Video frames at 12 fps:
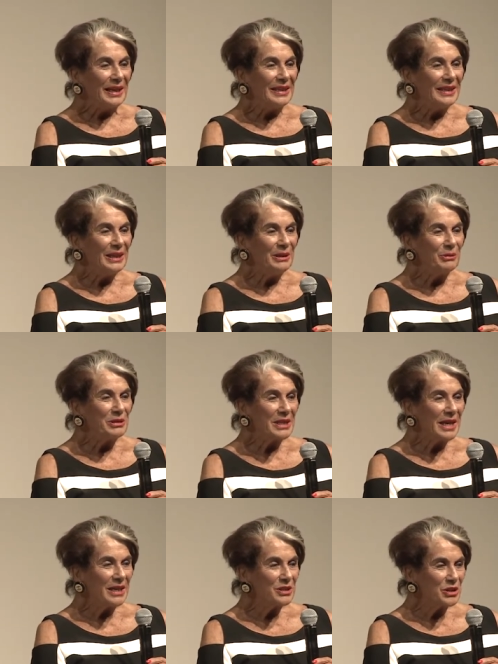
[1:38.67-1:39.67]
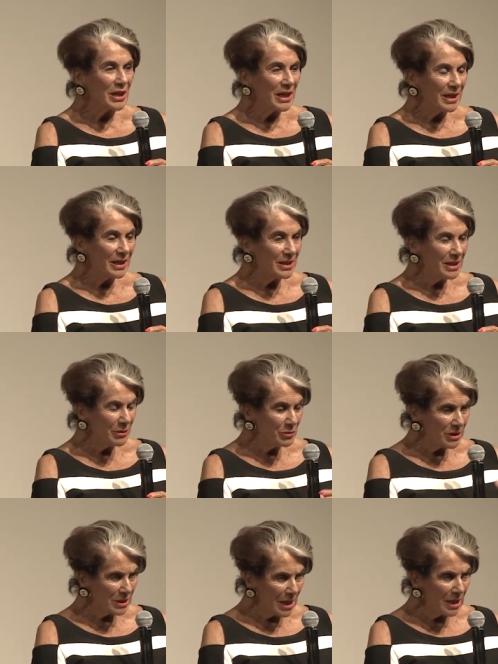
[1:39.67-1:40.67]
He was educated. He
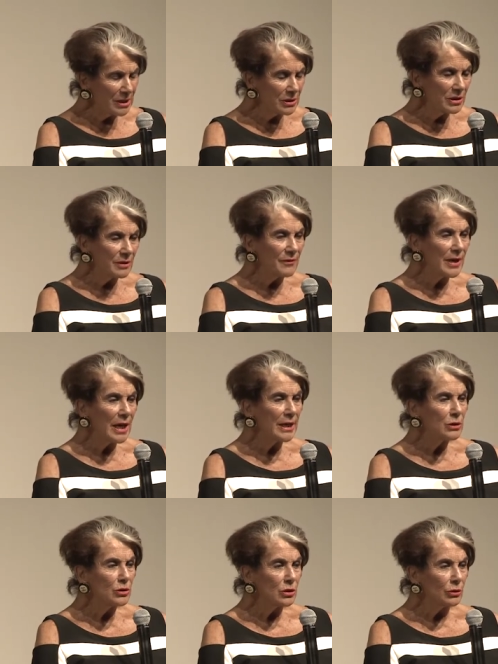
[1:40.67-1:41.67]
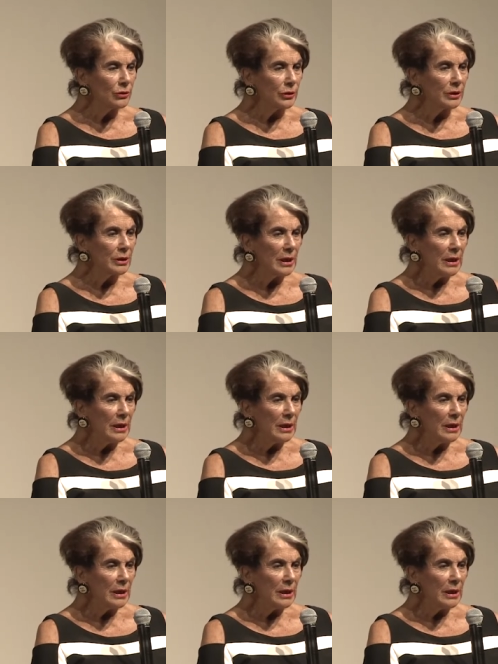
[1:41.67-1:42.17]
was the youngest of 9 children.